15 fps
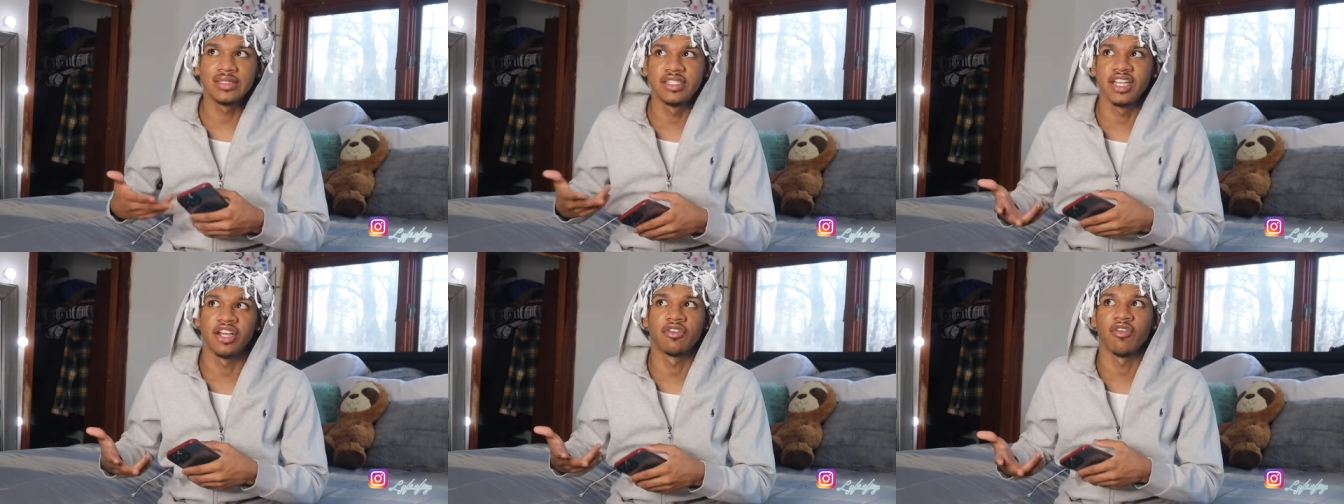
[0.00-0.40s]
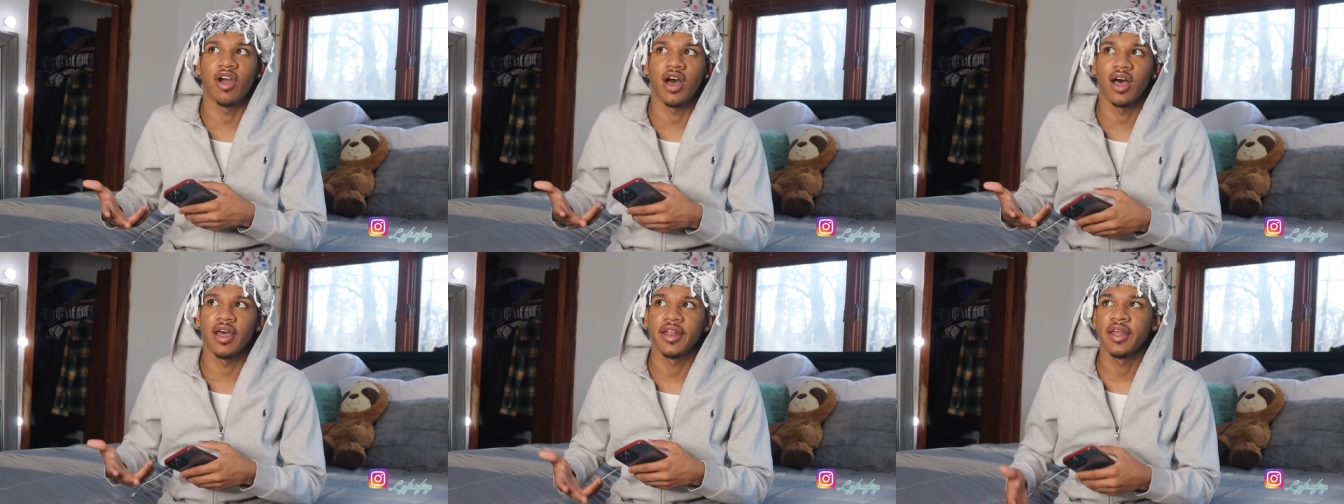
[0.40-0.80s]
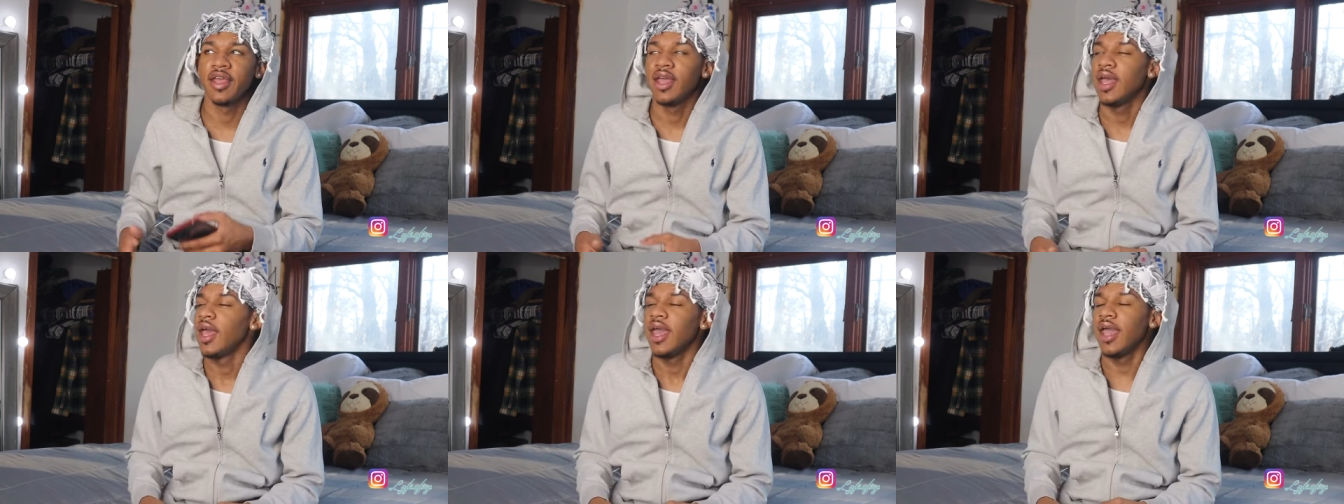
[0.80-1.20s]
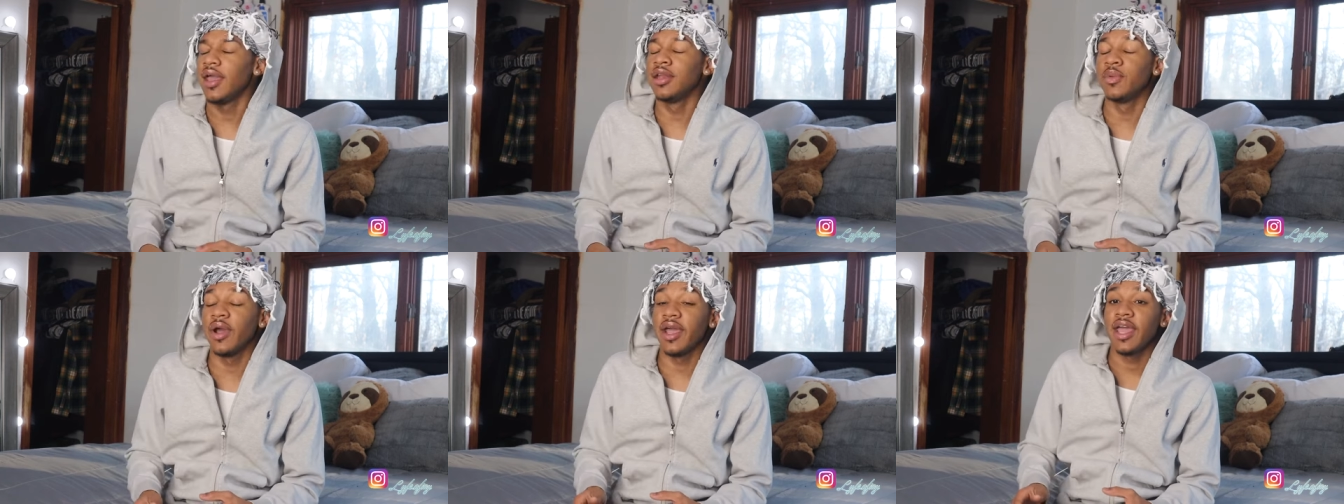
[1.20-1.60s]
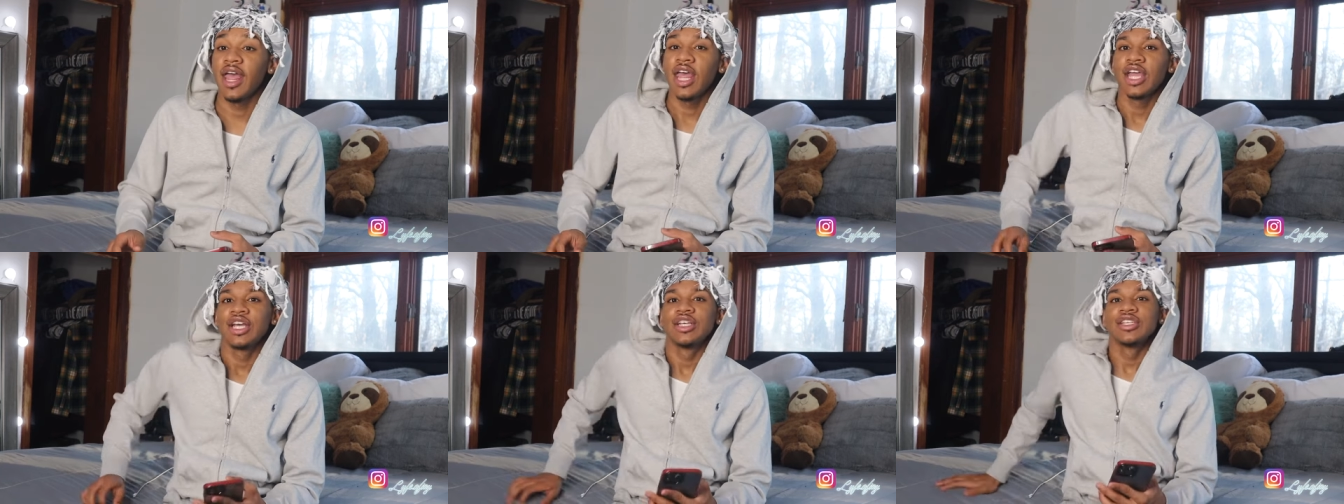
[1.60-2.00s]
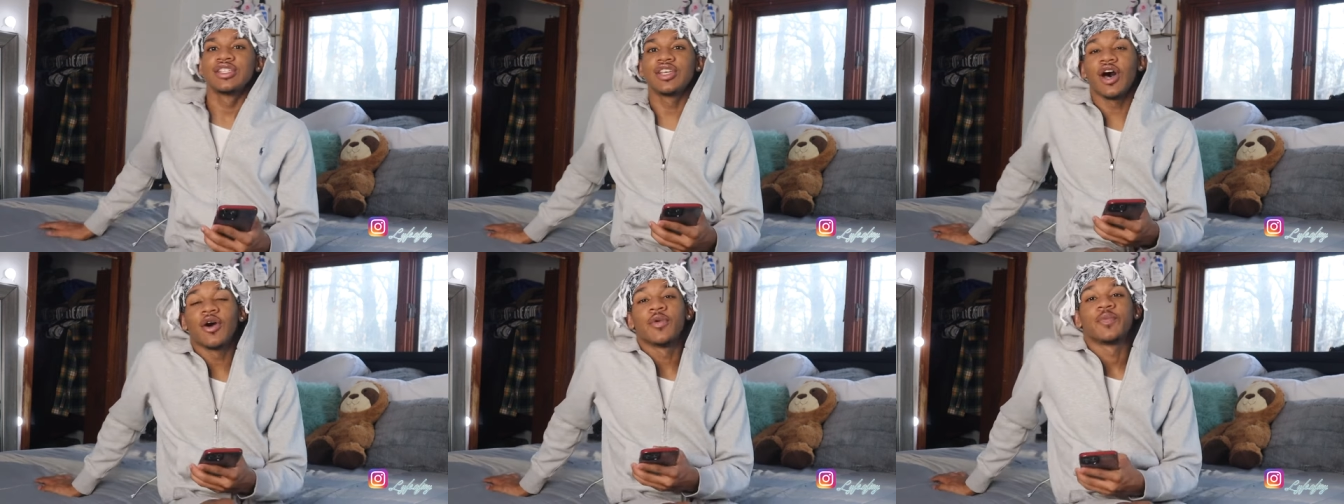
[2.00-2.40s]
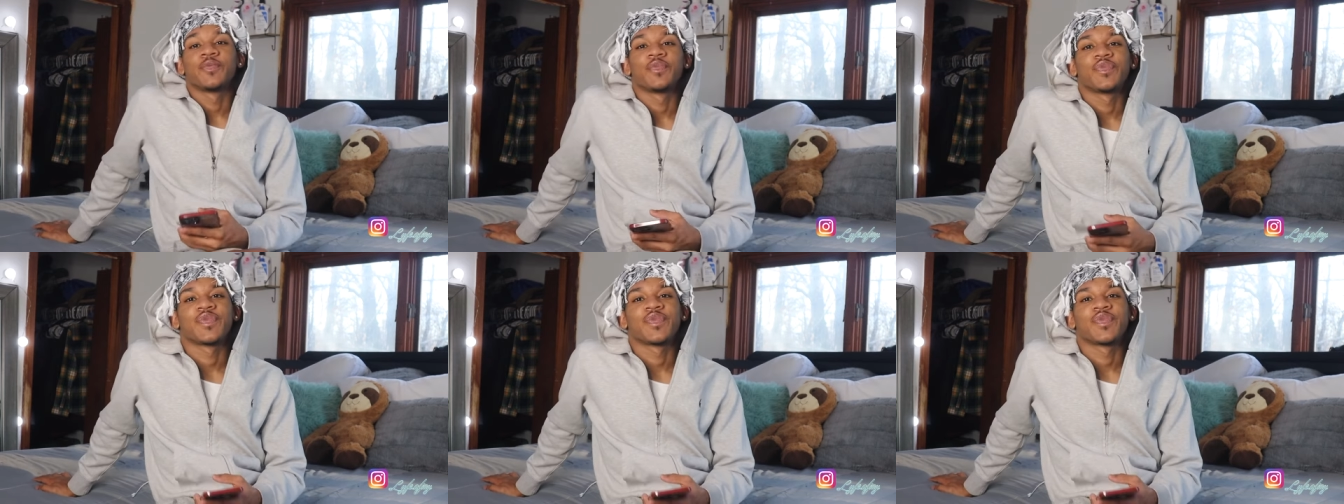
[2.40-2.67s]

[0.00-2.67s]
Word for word: dick rod. Anyway, so